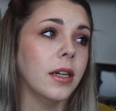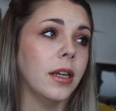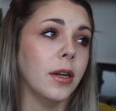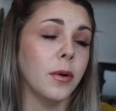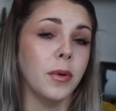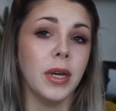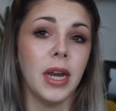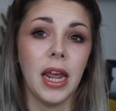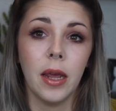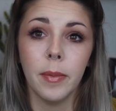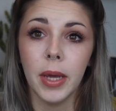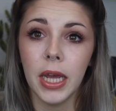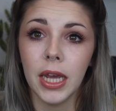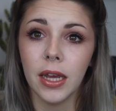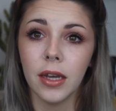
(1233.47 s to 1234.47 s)
you know,
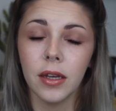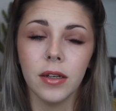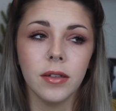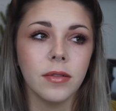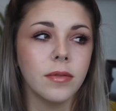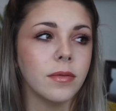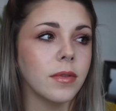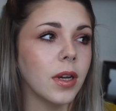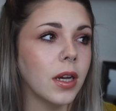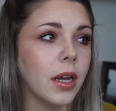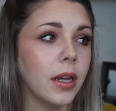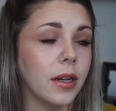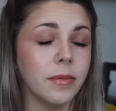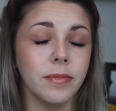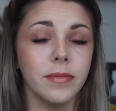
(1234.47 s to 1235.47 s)
naming.
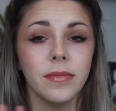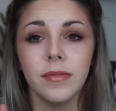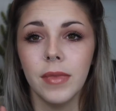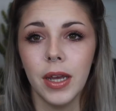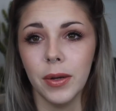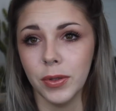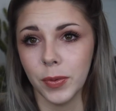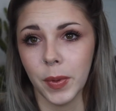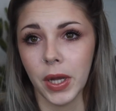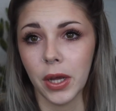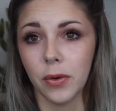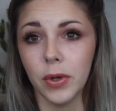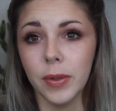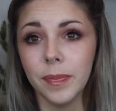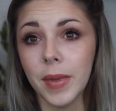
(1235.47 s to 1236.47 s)
I, it was wicked
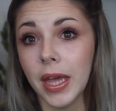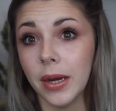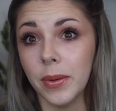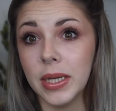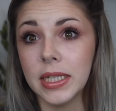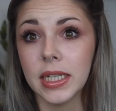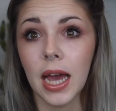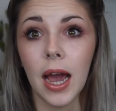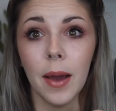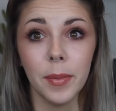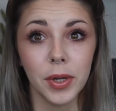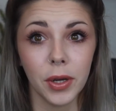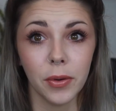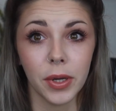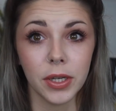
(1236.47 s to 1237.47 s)
cool. Anyways, I'm
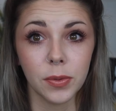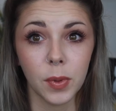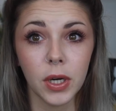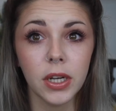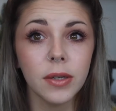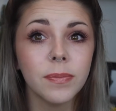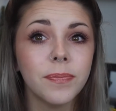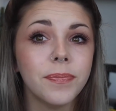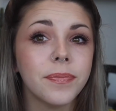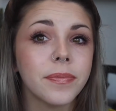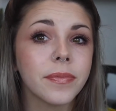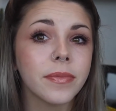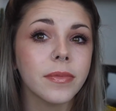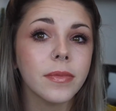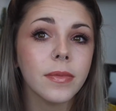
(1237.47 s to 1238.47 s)
gonna go get to work.
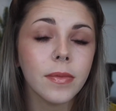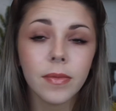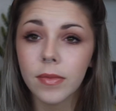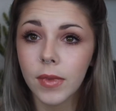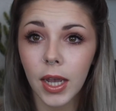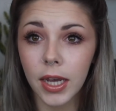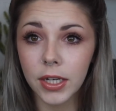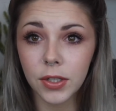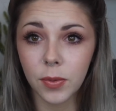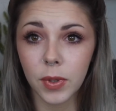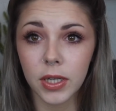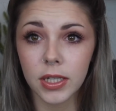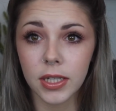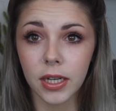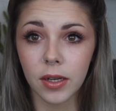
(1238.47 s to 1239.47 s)
I just
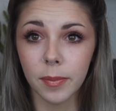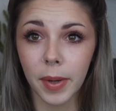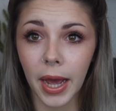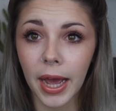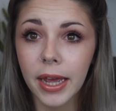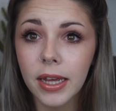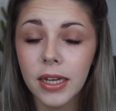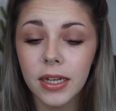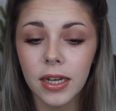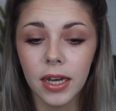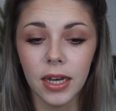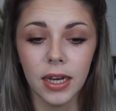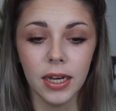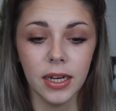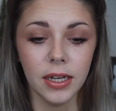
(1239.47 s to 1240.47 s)
wanted to say goodbye.
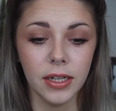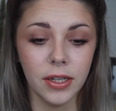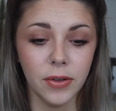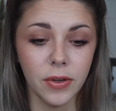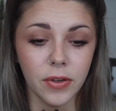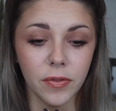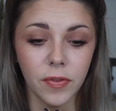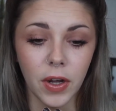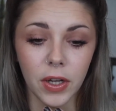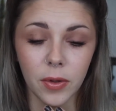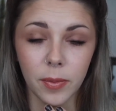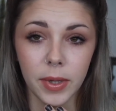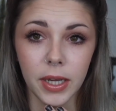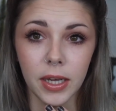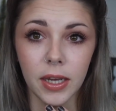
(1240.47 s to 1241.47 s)
Uh, you can follow
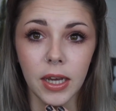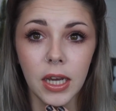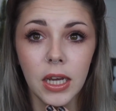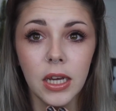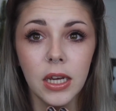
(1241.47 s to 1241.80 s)
me